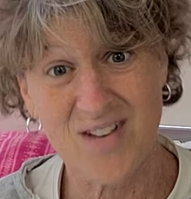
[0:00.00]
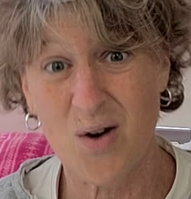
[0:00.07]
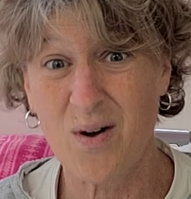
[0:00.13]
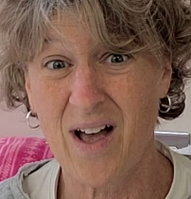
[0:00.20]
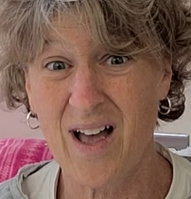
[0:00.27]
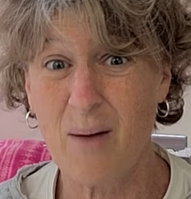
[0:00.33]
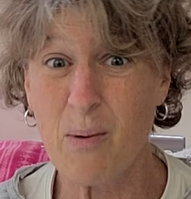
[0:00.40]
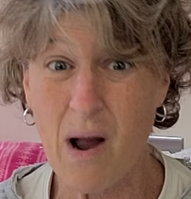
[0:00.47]

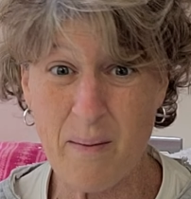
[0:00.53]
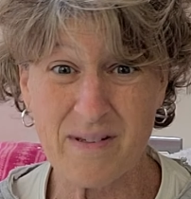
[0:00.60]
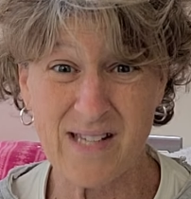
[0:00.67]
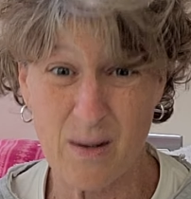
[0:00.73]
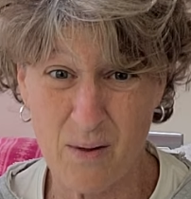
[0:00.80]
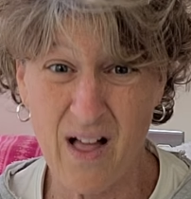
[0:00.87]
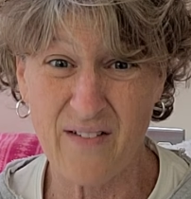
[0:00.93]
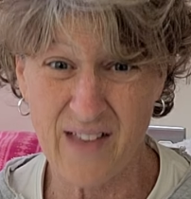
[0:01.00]
Okay, I promise
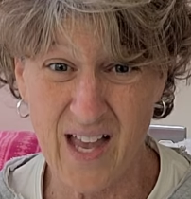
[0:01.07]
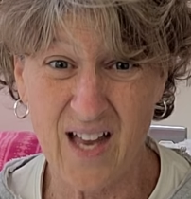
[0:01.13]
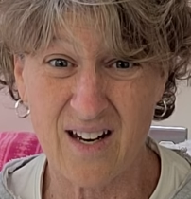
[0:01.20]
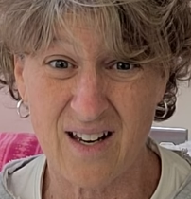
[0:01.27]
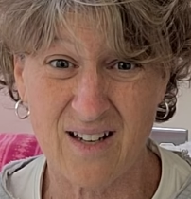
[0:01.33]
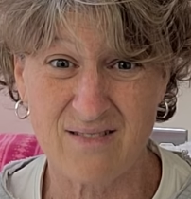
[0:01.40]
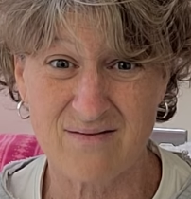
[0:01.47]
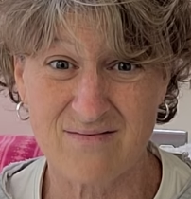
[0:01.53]
I will have
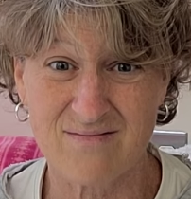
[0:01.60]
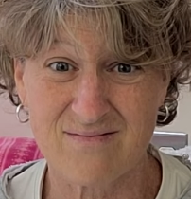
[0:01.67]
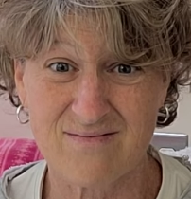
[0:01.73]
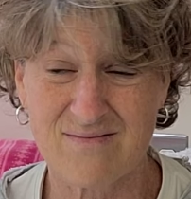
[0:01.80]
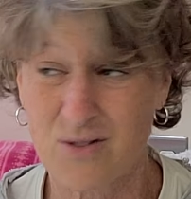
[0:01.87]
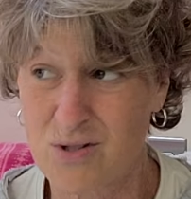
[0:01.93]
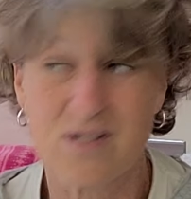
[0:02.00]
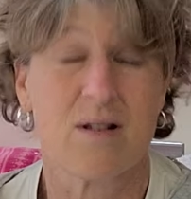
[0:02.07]
candy
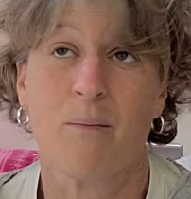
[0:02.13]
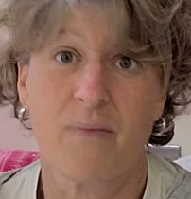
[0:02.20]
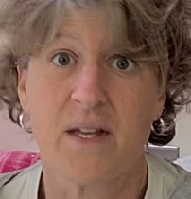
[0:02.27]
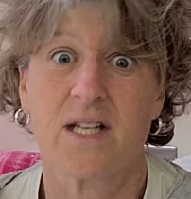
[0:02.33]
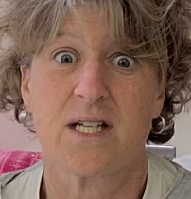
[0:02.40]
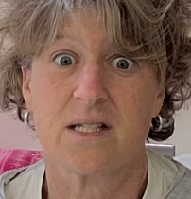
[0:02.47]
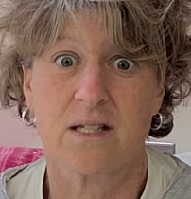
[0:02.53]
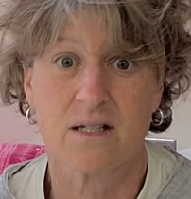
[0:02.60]
or
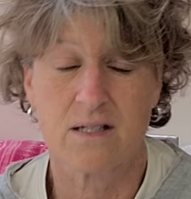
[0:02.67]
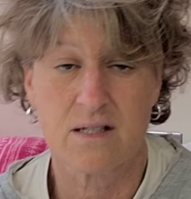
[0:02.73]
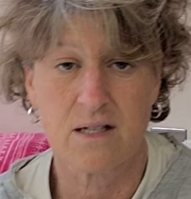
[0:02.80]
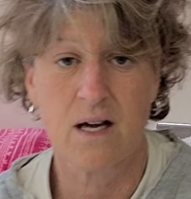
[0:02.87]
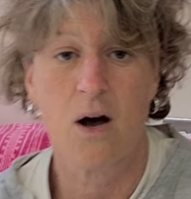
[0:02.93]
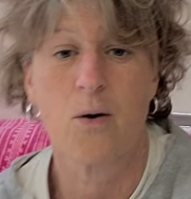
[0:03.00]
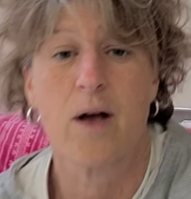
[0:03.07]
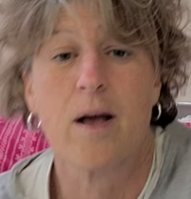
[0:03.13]
something decent.
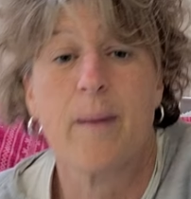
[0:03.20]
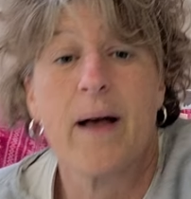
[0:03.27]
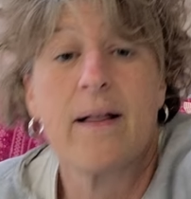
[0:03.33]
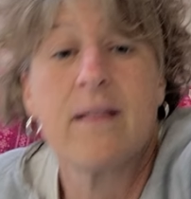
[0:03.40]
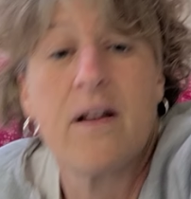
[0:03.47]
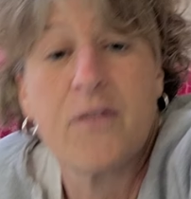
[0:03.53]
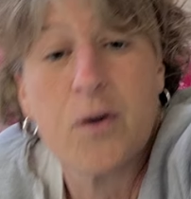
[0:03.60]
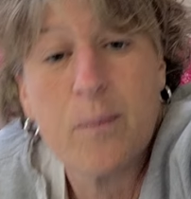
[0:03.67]
Okay, goodbye.
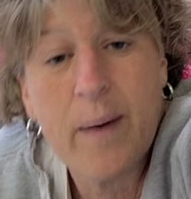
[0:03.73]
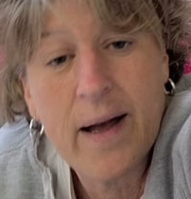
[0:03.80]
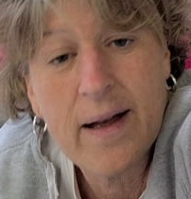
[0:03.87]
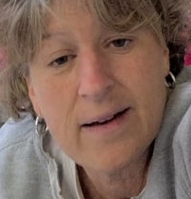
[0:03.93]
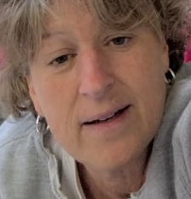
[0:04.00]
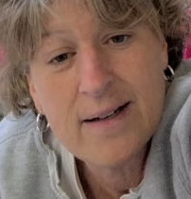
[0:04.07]
Love you. Bye.